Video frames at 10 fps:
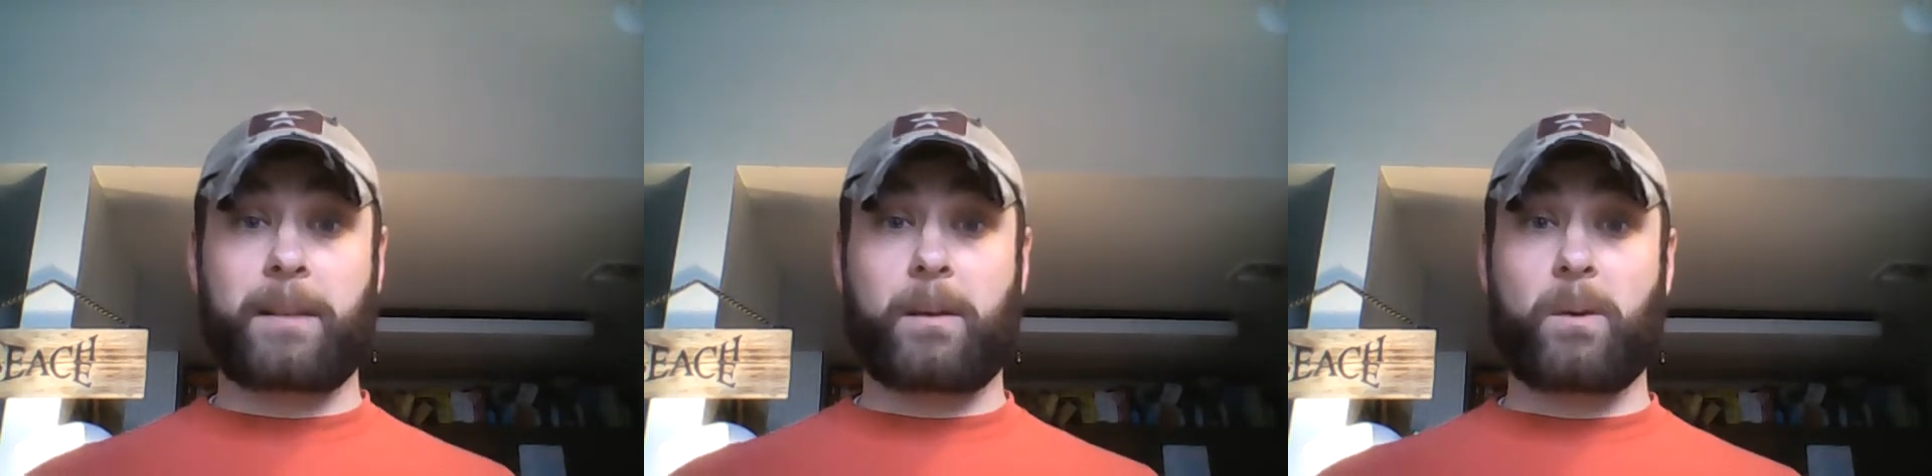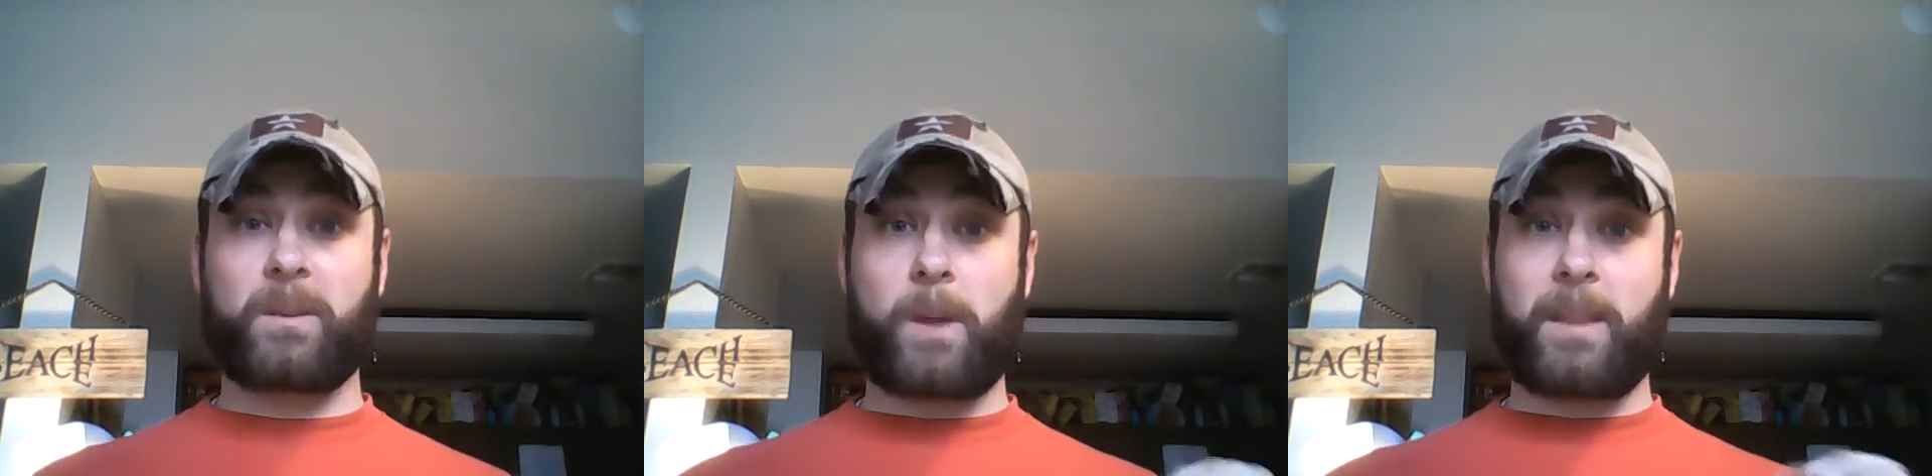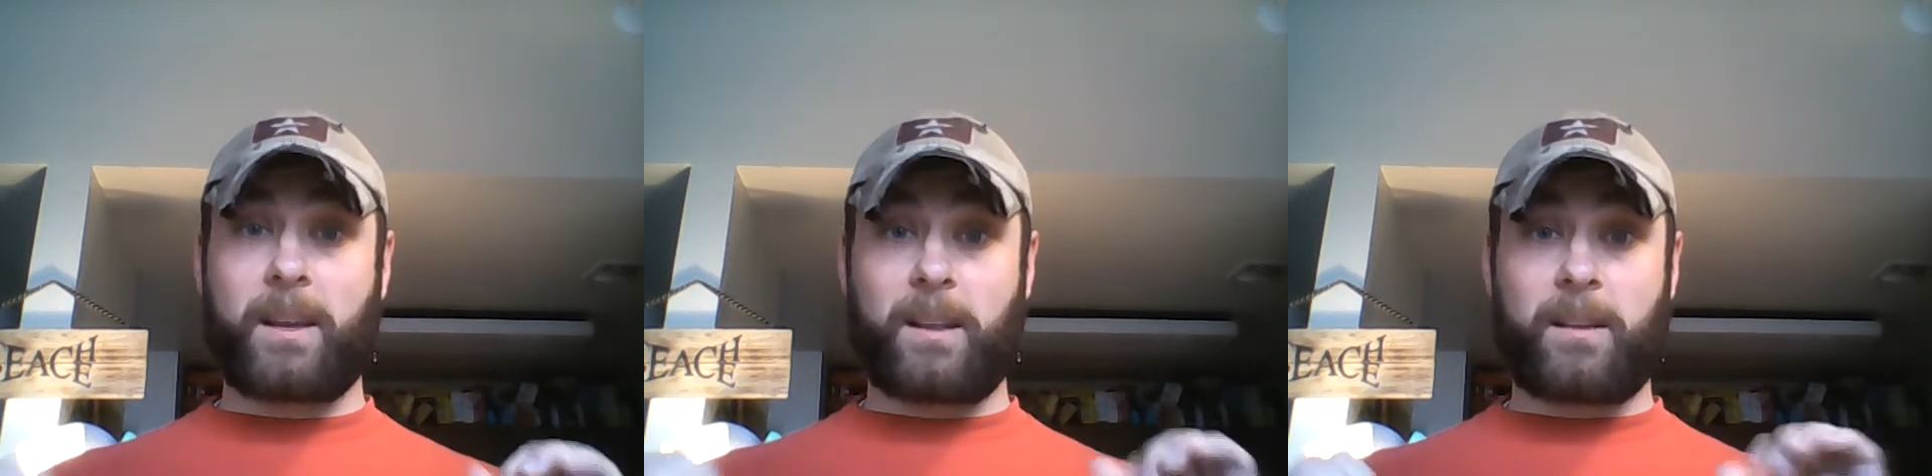There was one
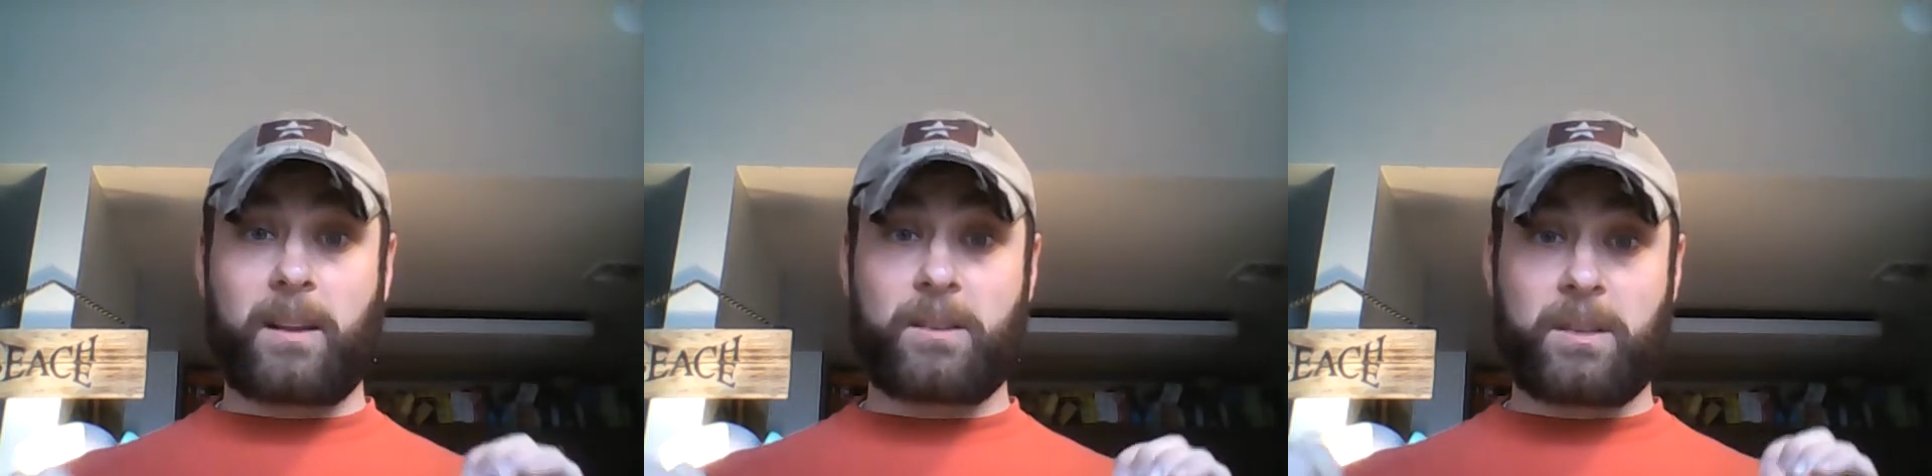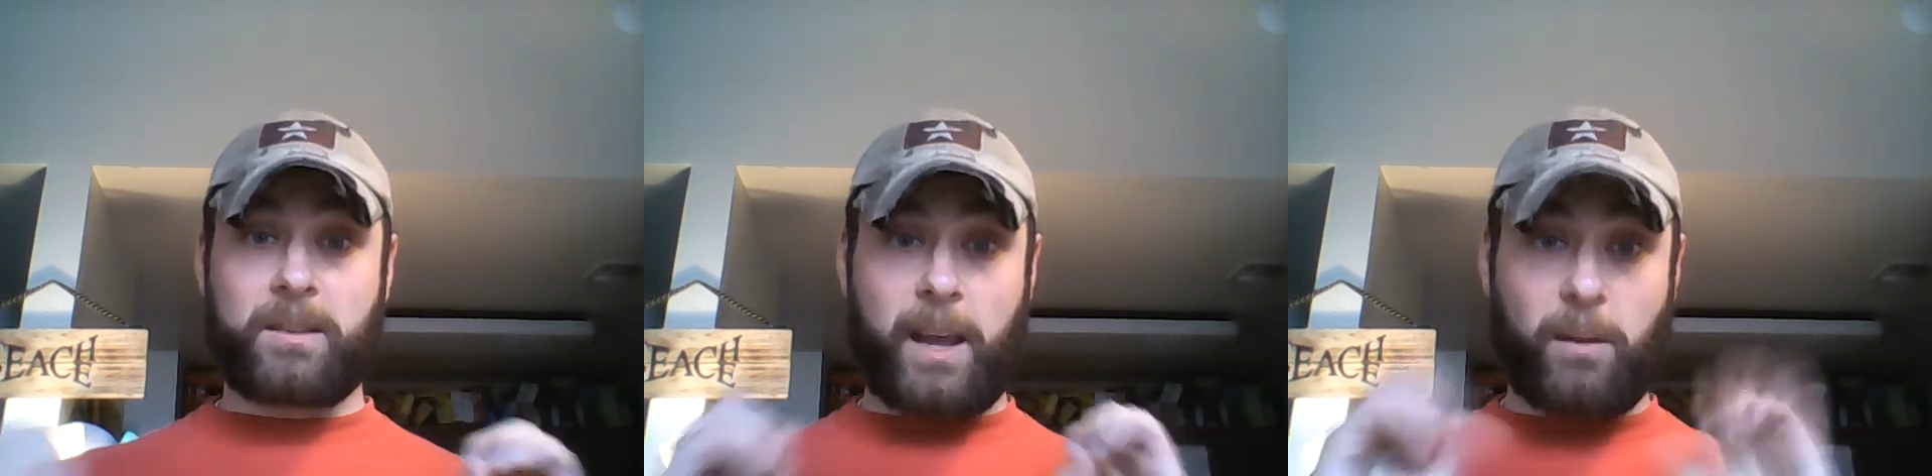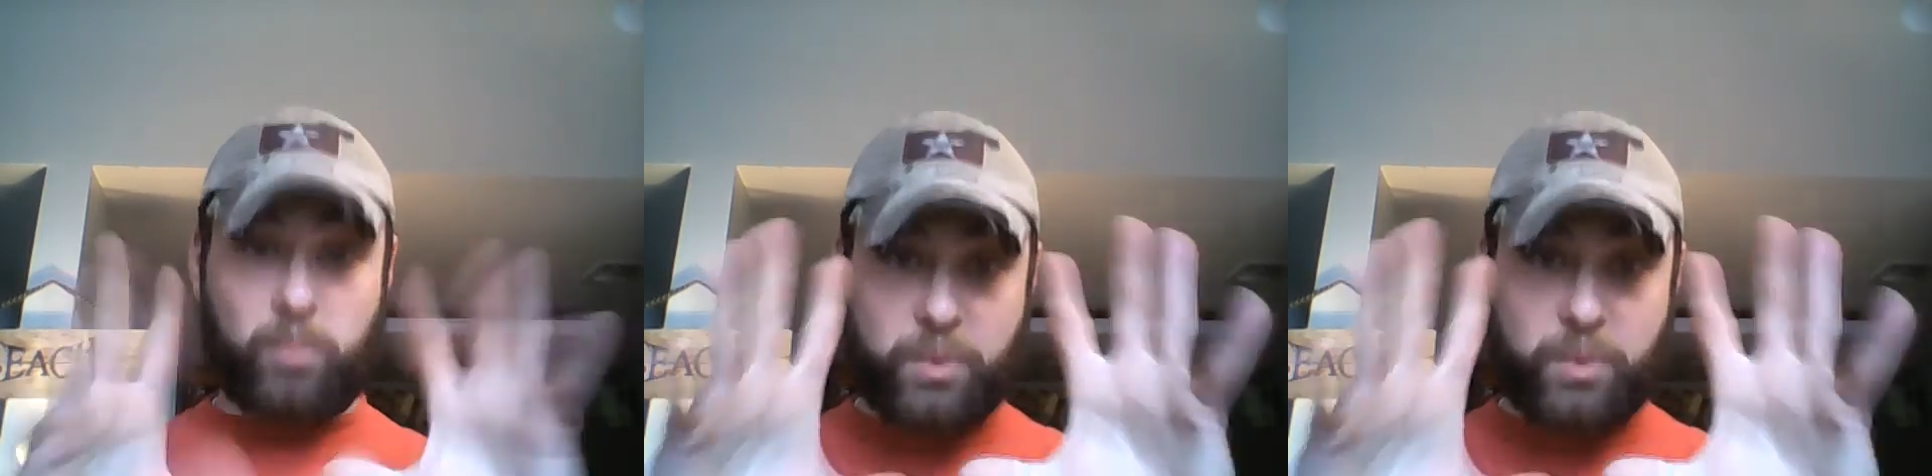that just like